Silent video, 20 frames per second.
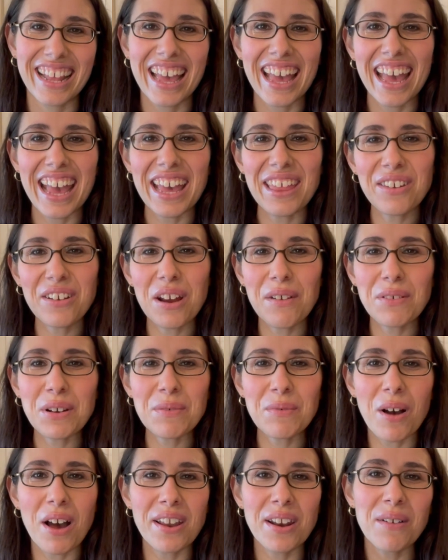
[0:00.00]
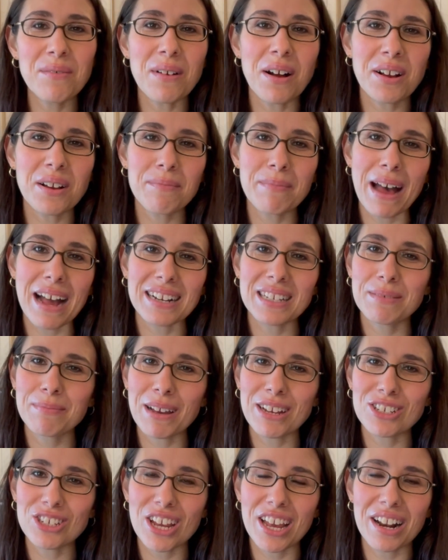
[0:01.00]
Hey there everyone, welcome back to my
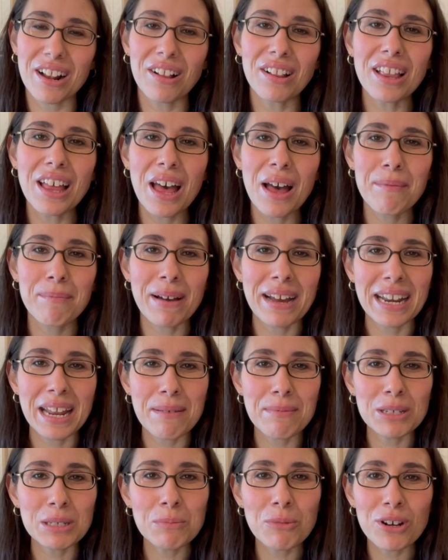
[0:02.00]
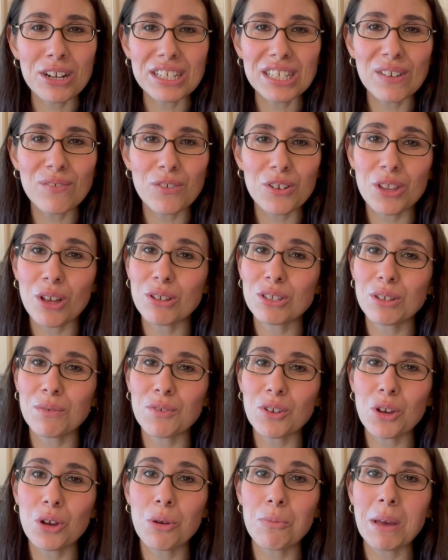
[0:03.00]
channel. My name is Marissa for those of
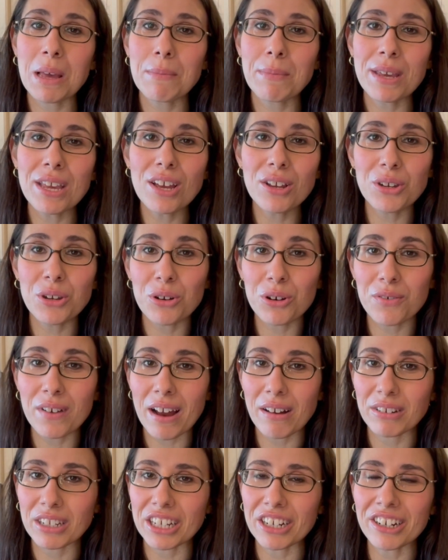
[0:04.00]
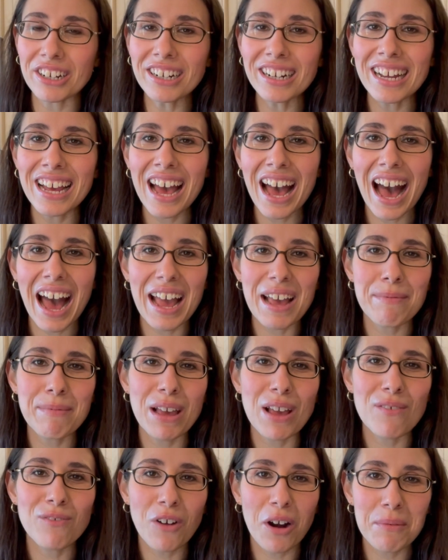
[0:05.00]
you who may be new around here. I am
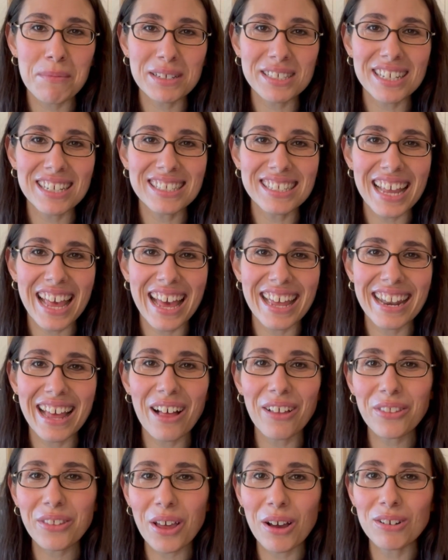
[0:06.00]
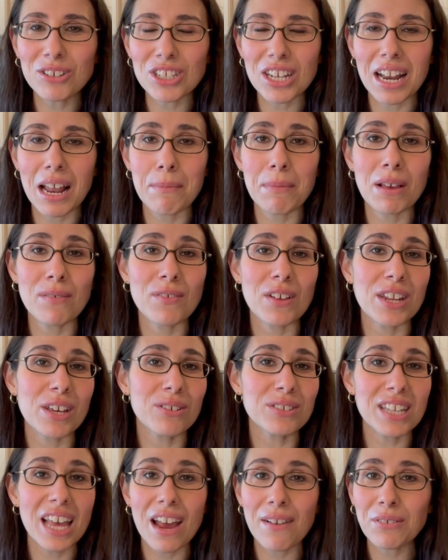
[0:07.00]
a pharmacist and health coach and I make
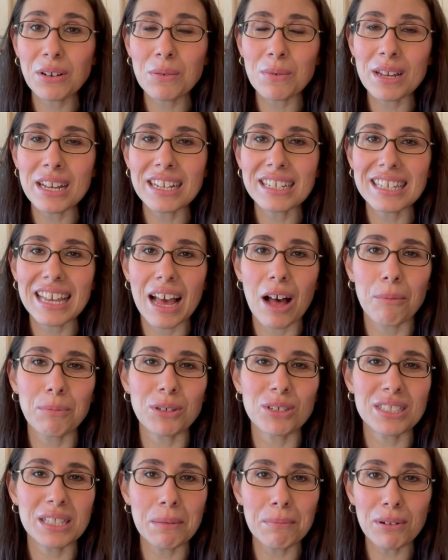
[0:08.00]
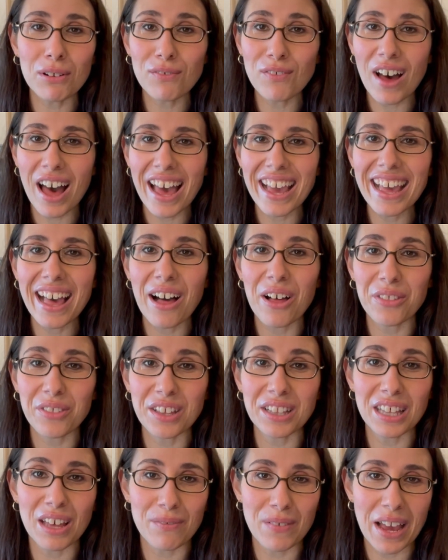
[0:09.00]
videos every week to help you simplify healthy
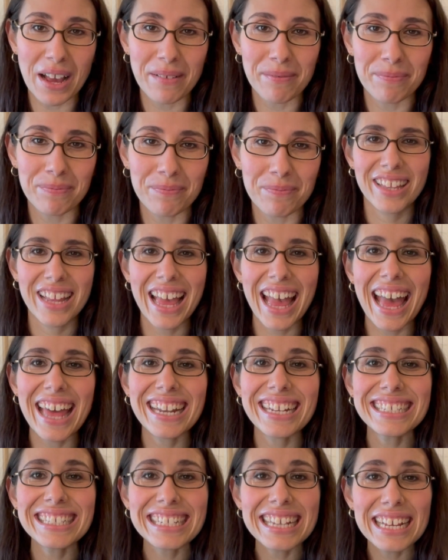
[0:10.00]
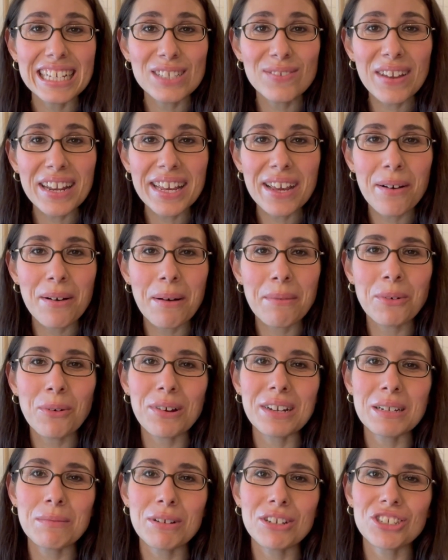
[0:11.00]
living. And in today's video, I'm
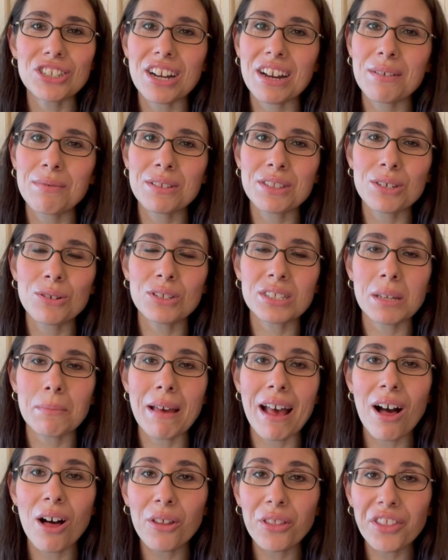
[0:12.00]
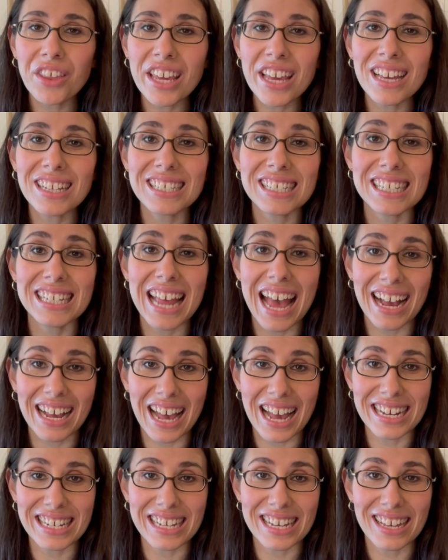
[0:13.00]
going to be sharing with you some healthy snack
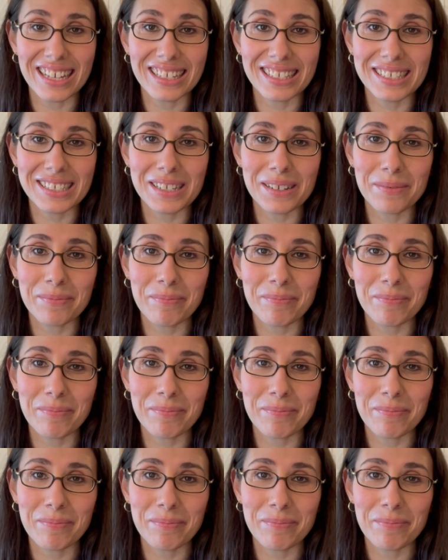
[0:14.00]
ideas.